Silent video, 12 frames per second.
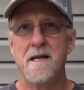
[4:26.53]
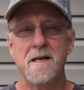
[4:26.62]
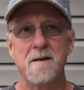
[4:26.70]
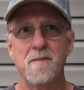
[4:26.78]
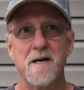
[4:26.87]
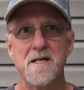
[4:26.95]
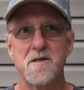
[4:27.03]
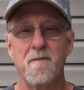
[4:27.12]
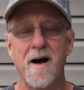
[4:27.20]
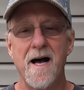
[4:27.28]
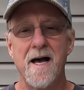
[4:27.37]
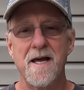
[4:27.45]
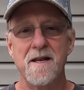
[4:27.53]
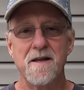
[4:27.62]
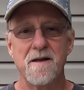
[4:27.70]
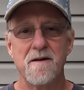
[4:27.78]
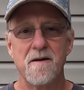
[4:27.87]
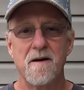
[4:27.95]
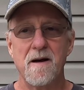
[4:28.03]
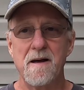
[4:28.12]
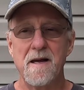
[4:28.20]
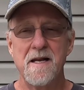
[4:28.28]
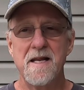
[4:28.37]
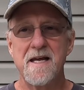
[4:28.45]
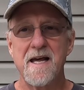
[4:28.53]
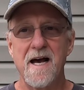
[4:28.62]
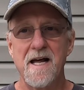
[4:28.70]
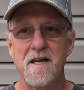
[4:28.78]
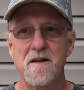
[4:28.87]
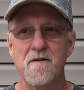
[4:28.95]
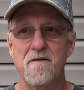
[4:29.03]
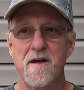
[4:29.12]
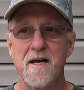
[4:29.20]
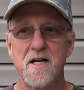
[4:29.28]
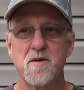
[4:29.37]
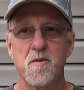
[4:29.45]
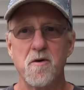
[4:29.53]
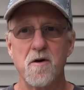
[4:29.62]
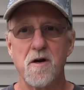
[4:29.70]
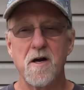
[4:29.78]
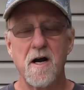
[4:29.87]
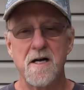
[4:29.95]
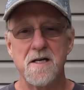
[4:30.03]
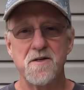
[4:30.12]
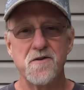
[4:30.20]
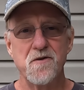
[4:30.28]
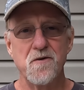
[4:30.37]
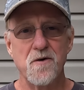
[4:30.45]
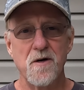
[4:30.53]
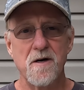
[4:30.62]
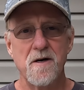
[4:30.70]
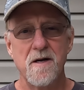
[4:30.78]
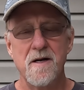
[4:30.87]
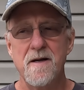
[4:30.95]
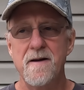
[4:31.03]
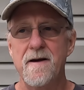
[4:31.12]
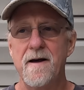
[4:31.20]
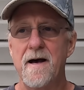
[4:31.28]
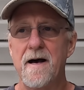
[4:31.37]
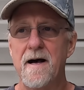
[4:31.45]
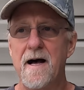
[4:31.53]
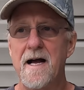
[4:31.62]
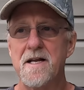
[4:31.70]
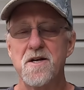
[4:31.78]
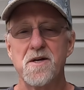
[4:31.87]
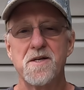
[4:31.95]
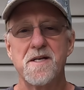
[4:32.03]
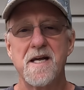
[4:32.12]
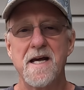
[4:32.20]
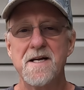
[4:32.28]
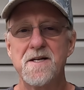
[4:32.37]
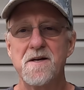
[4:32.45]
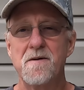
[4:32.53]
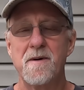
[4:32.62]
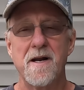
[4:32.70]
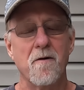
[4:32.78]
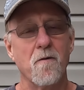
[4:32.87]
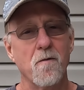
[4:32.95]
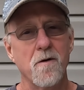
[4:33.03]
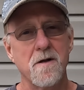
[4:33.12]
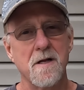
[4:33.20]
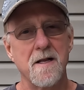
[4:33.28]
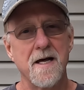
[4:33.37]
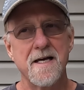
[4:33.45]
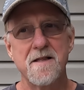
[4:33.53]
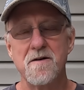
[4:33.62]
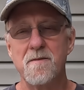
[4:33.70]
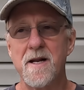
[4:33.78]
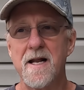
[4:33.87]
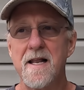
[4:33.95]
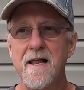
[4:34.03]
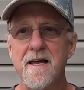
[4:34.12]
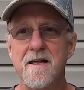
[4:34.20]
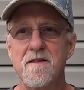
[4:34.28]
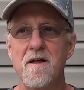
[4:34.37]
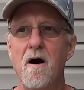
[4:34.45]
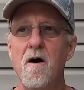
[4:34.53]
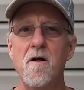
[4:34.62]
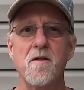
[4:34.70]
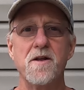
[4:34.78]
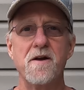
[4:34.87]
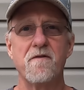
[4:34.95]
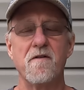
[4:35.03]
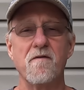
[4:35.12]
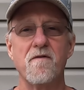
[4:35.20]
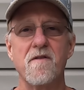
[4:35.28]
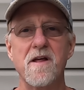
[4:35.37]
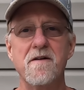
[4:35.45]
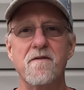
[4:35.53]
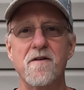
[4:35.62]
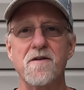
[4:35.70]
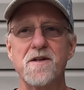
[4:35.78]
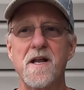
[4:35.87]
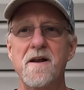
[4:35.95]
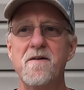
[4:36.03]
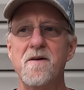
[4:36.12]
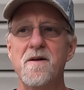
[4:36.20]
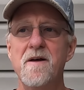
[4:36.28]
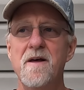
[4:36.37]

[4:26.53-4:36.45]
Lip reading: anybody's mind, any kind of expert, a connoisseur. I just taste them and I really like them, and I like all the different flavors, and